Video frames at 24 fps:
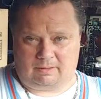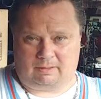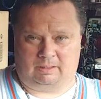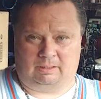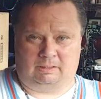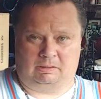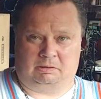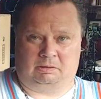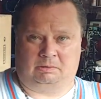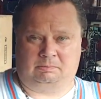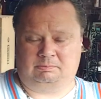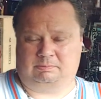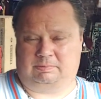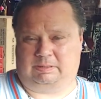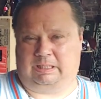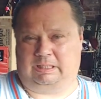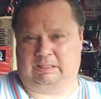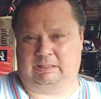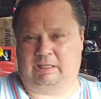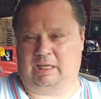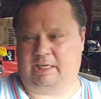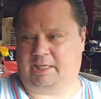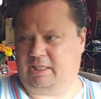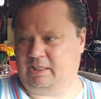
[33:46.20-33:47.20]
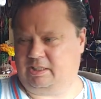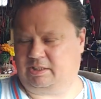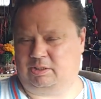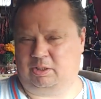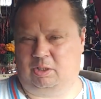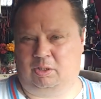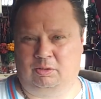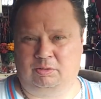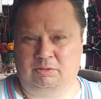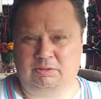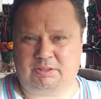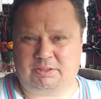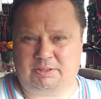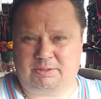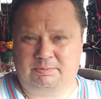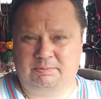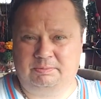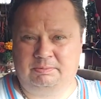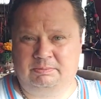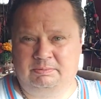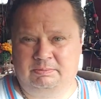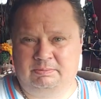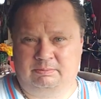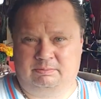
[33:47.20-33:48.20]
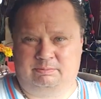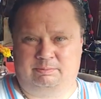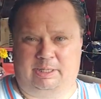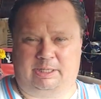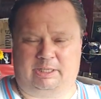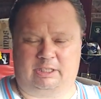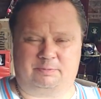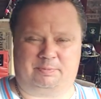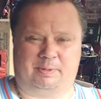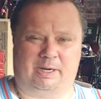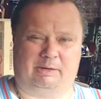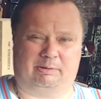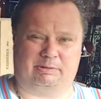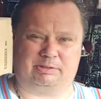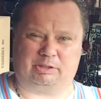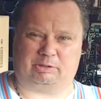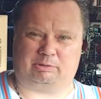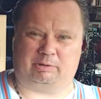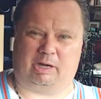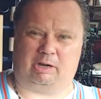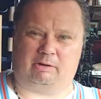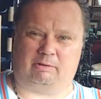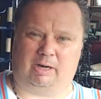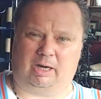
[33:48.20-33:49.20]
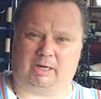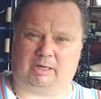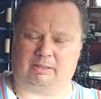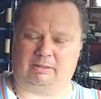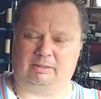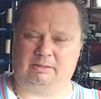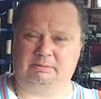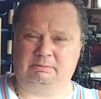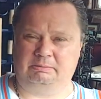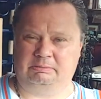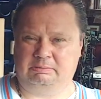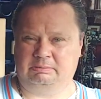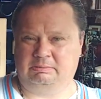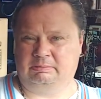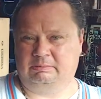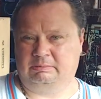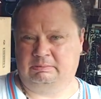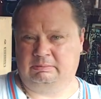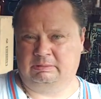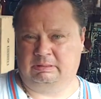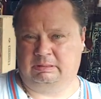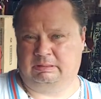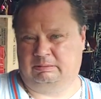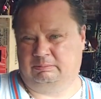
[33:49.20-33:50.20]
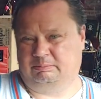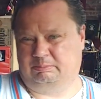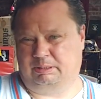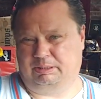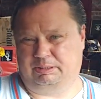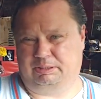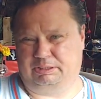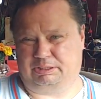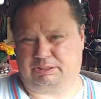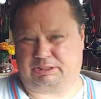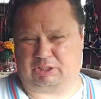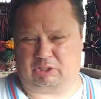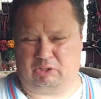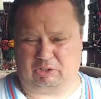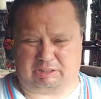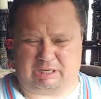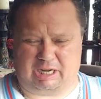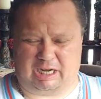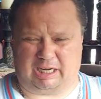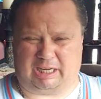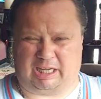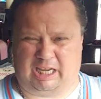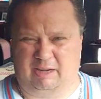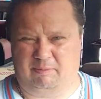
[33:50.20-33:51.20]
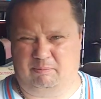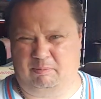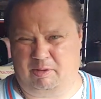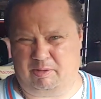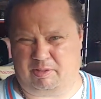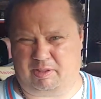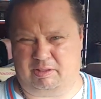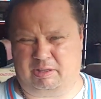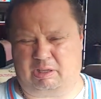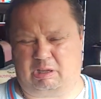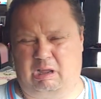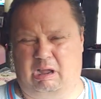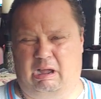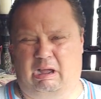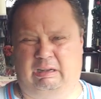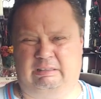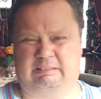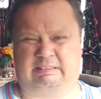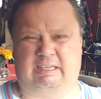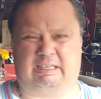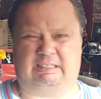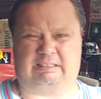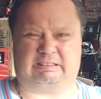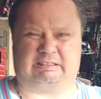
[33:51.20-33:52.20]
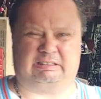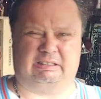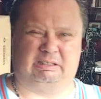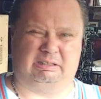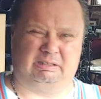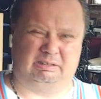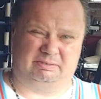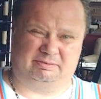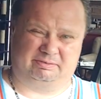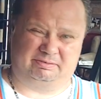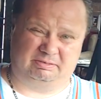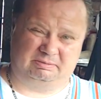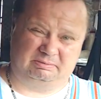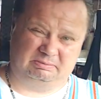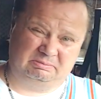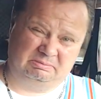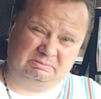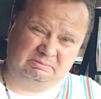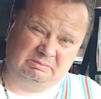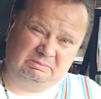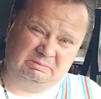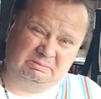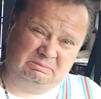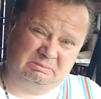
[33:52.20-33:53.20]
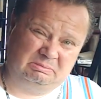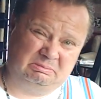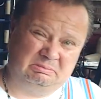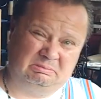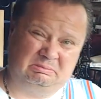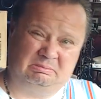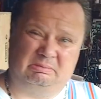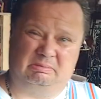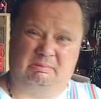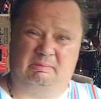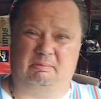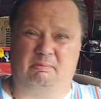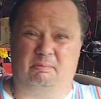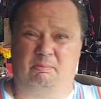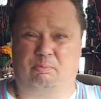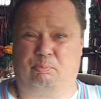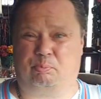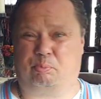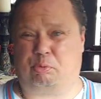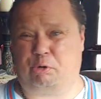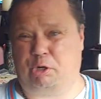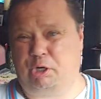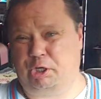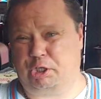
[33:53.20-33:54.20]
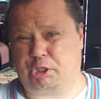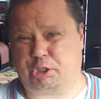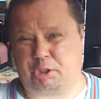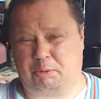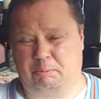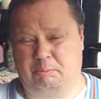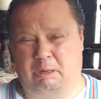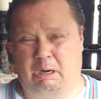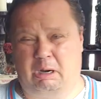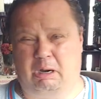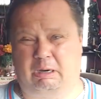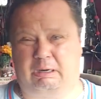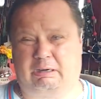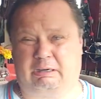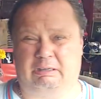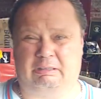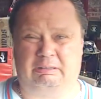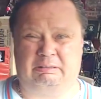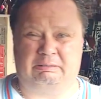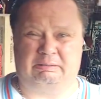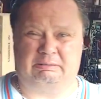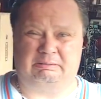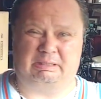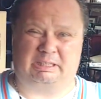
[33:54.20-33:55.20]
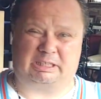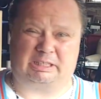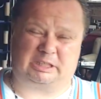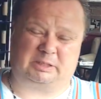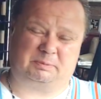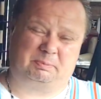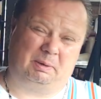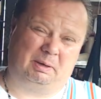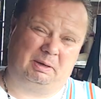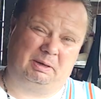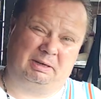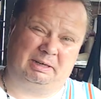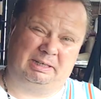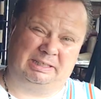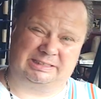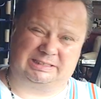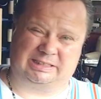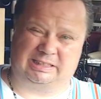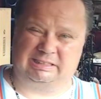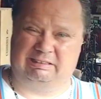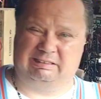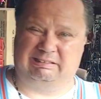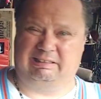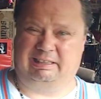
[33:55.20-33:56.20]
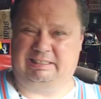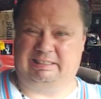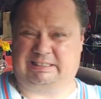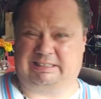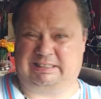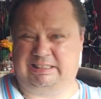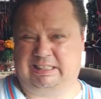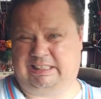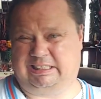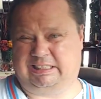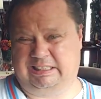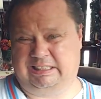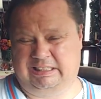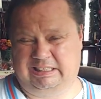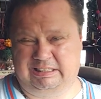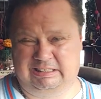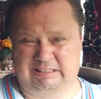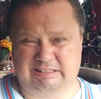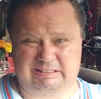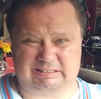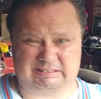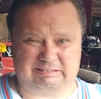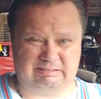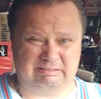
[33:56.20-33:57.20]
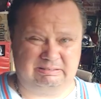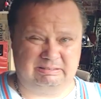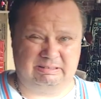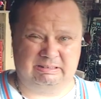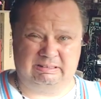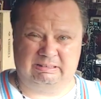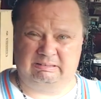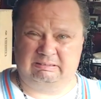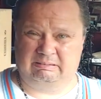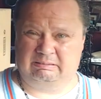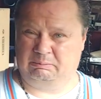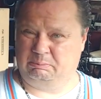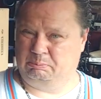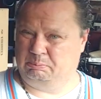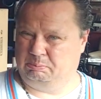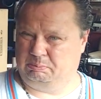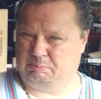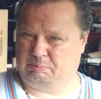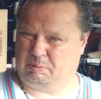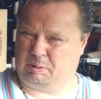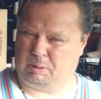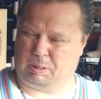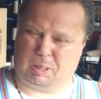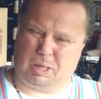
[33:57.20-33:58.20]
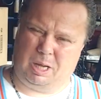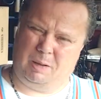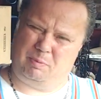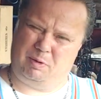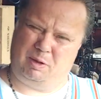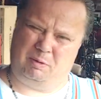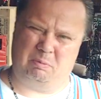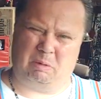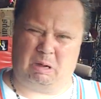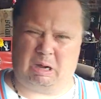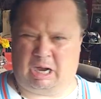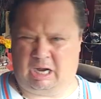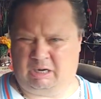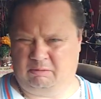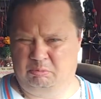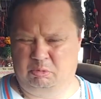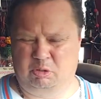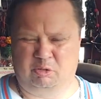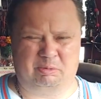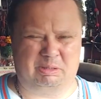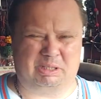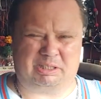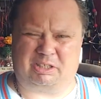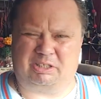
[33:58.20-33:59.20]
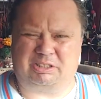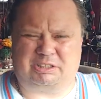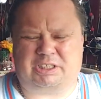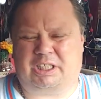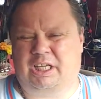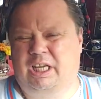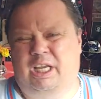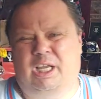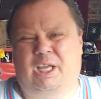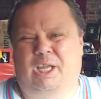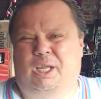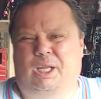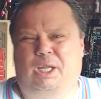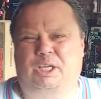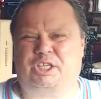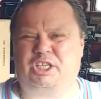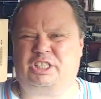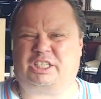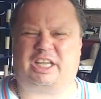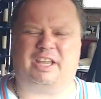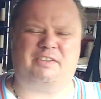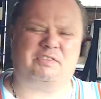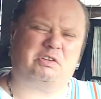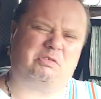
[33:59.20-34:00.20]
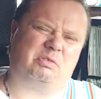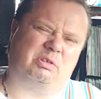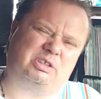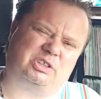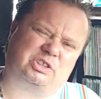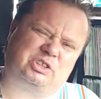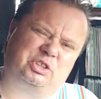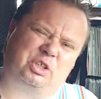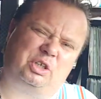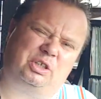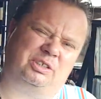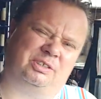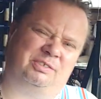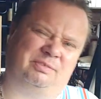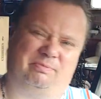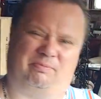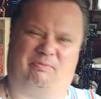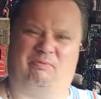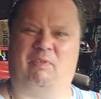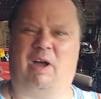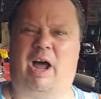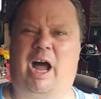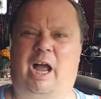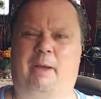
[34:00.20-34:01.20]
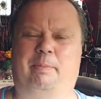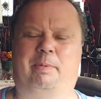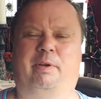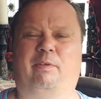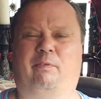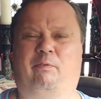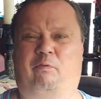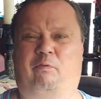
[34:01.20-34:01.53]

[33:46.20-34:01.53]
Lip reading: You know, I like your Stones. Beggar's Bank was a great record, but you're still kind of keeping me within the context of British American experience in the late 60s, the hippie mod movement. Like, it just gives you a certain vibe and a